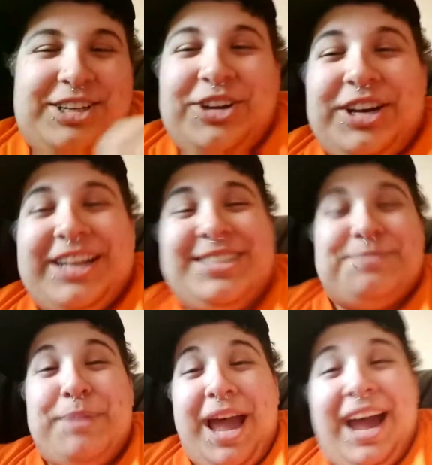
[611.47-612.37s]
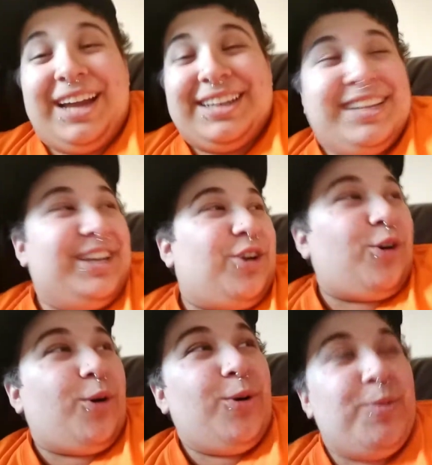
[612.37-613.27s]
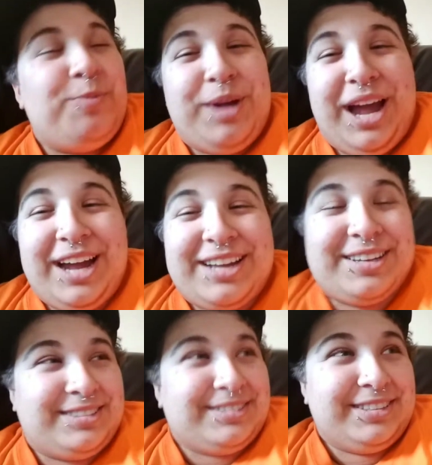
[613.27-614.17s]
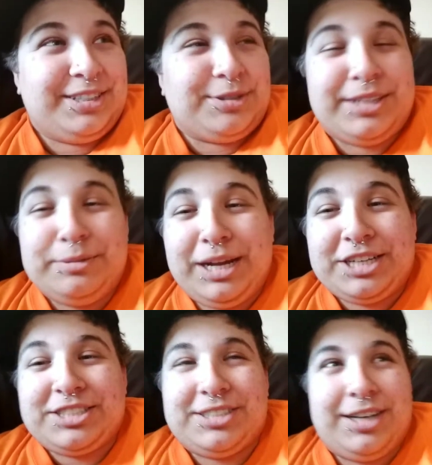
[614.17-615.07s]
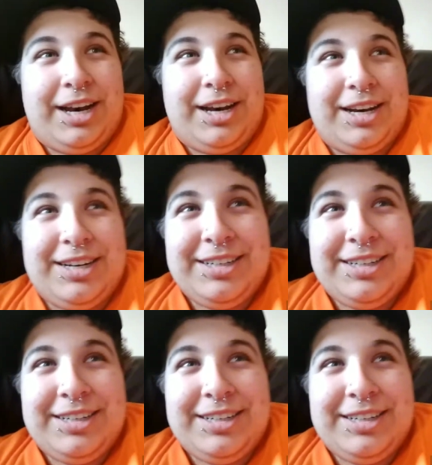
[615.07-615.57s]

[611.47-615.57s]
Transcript: Dude, it's bad. Like, her whole back literally matches her hair.